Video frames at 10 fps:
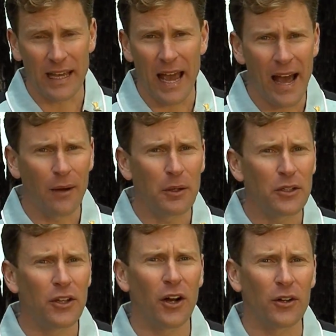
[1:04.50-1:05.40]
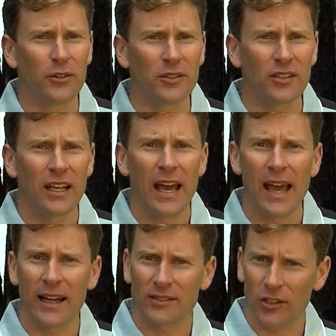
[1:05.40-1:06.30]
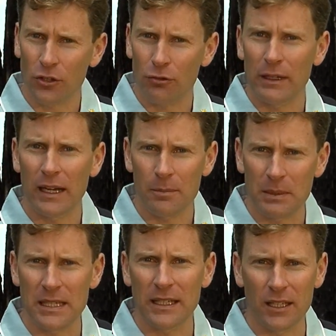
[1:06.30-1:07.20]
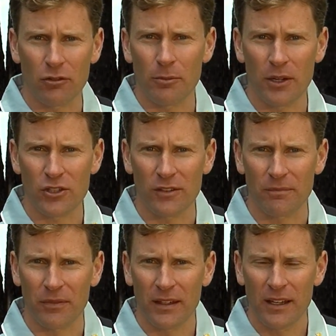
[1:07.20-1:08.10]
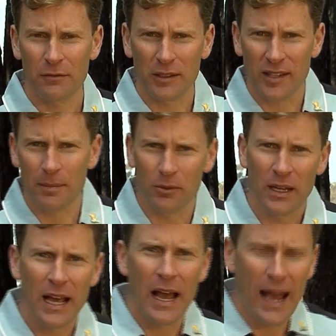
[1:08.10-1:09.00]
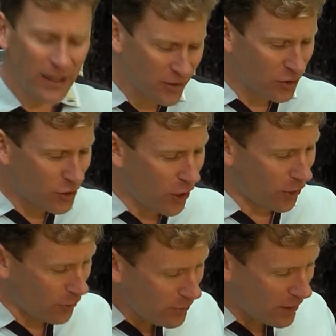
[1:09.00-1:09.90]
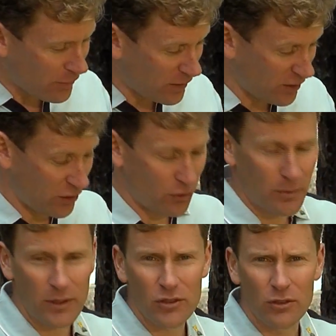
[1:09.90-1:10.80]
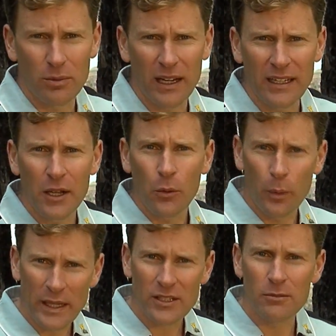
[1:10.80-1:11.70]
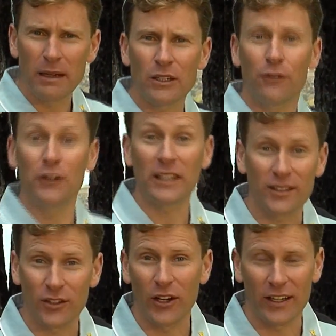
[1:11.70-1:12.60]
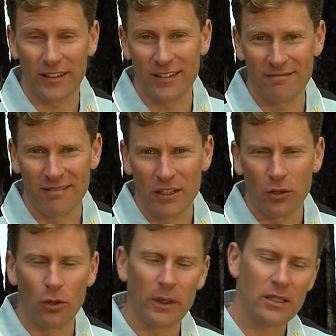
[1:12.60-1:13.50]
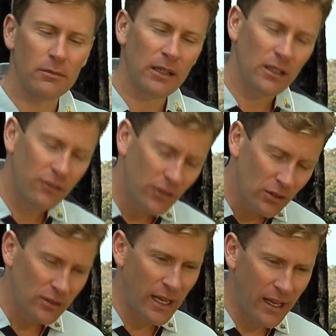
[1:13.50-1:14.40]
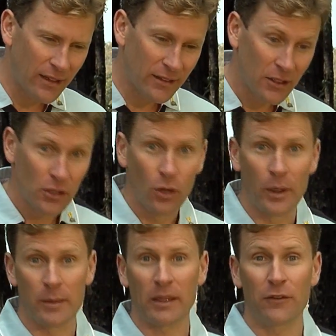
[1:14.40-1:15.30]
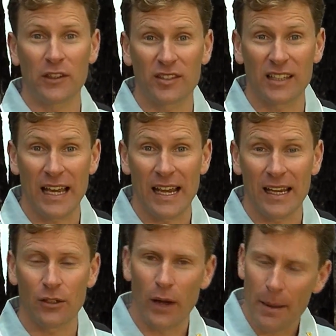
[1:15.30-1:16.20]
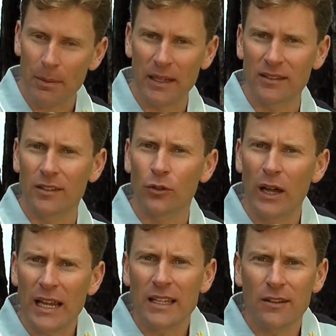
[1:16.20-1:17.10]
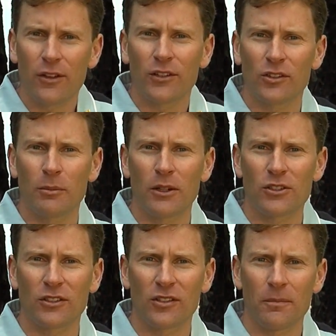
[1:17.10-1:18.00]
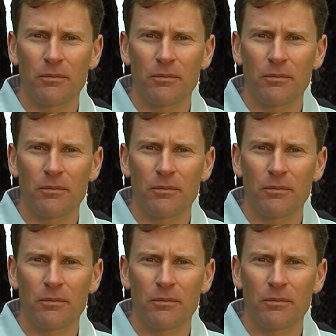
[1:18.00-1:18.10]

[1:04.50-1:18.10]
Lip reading: how it knows how to create a particular emotion. For example, how does it know, if this is your emotional brain, when to make you feel excited, or when to make you feel down, or when to make you feel scared or apprehensive, or any of those emotions?